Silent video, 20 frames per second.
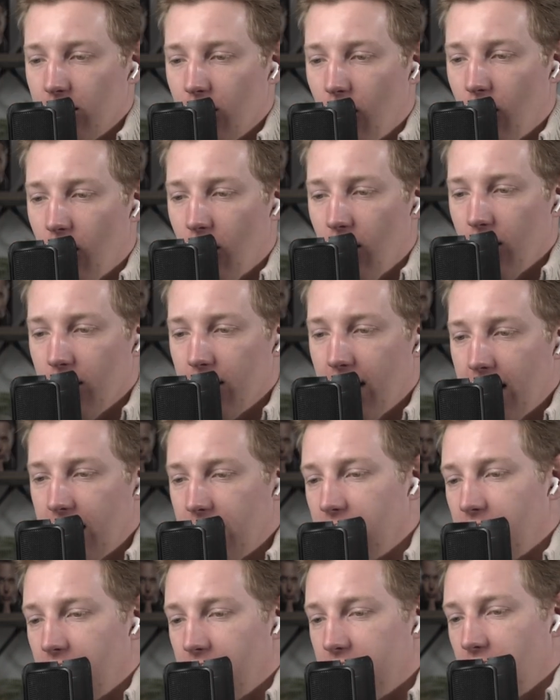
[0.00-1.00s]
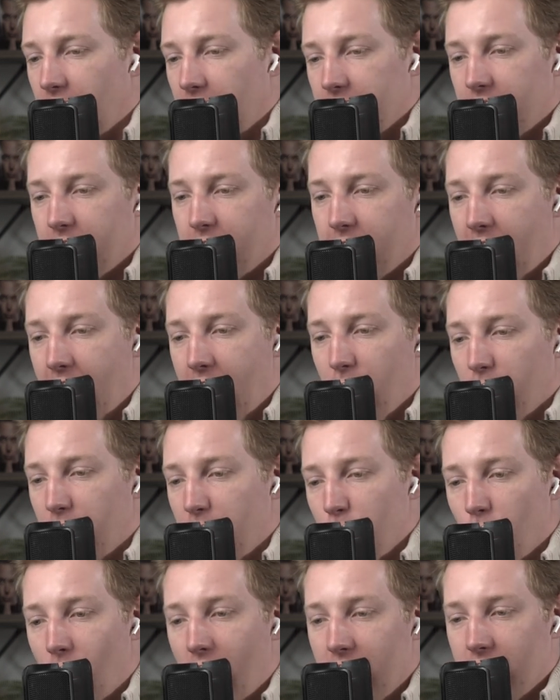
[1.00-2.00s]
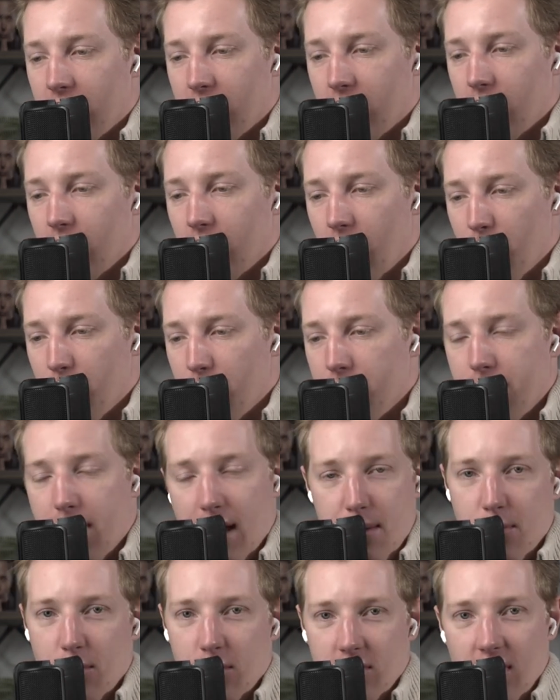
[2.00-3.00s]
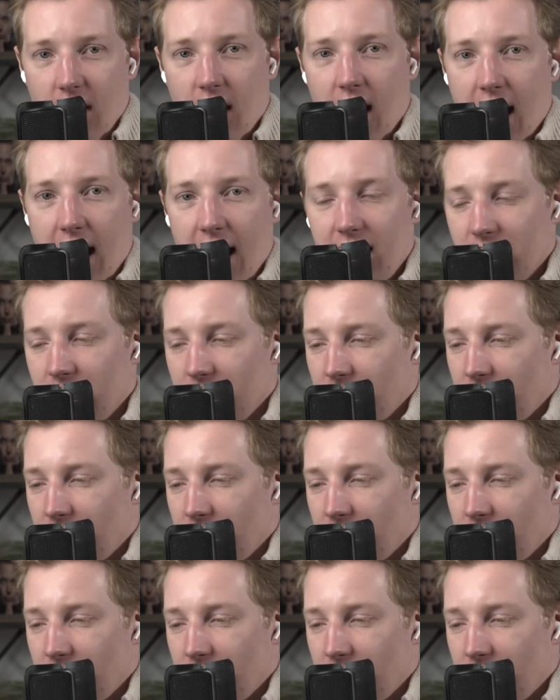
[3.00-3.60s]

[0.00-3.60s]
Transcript: or these like scary ways that people die.